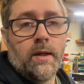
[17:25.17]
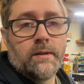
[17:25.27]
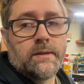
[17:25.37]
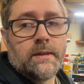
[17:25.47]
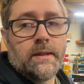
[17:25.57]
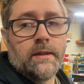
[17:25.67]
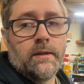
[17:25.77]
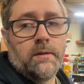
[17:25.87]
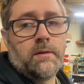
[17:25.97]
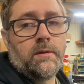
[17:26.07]
to see
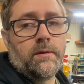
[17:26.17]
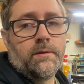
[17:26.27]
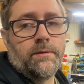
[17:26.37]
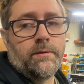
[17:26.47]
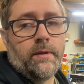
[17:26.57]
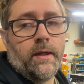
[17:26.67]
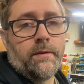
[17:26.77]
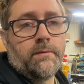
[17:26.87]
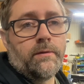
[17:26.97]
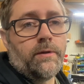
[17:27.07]
that,
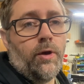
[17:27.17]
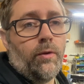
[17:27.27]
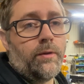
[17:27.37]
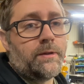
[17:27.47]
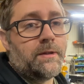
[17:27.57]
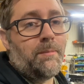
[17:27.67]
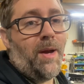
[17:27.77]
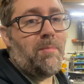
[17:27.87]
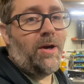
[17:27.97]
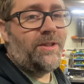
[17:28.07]
is in
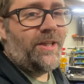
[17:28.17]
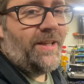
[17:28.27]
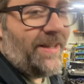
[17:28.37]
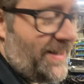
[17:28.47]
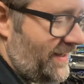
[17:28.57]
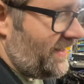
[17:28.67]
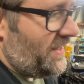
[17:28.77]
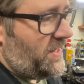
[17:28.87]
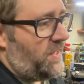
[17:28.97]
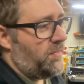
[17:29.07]
my budget,
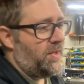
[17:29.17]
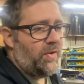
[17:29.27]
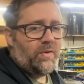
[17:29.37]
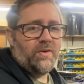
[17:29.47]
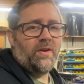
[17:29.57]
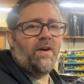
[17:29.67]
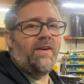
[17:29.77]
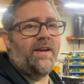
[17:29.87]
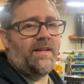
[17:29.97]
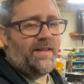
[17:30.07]
let me know. All
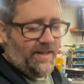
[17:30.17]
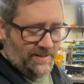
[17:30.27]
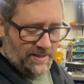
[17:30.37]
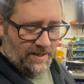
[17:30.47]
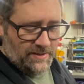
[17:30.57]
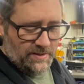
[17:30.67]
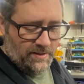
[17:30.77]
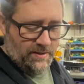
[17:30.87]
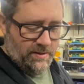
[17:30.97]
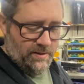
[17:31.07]
right. Thanks, guys.
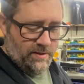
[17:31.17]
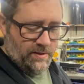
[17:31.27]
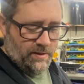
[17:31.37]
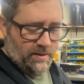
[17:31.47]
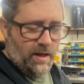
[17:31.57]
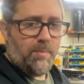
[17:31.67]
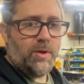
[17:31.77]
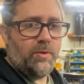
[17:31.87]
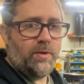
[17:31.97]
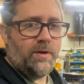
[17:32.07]
Happy
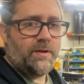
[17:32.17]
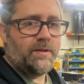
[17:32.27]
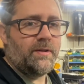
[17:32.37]
New Year's.